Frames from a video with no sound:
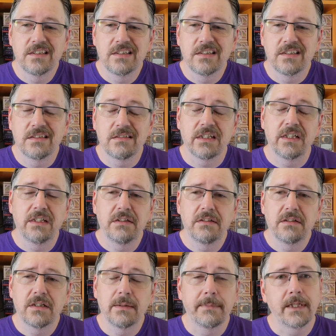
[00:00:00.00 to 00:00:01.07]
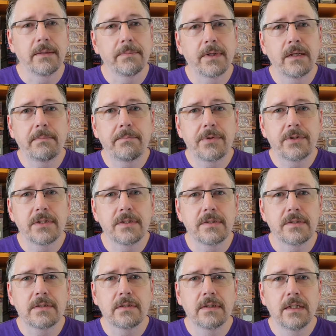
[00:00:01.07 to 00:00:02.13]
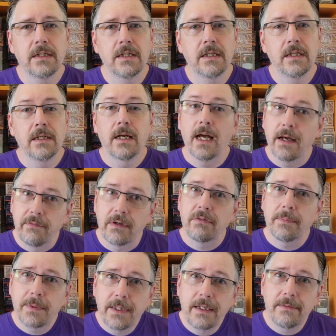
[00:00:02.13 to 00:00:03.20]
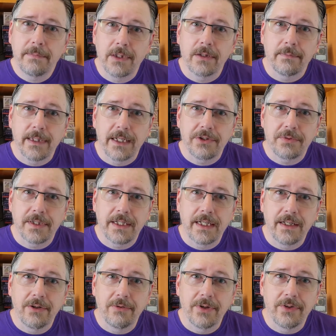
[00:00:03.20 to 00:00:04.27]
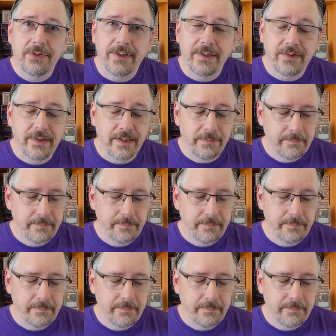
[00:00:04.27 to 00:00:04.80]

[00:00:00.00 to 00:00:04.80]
I'm going to have problems because I've never played a mirror match with Kano in CC.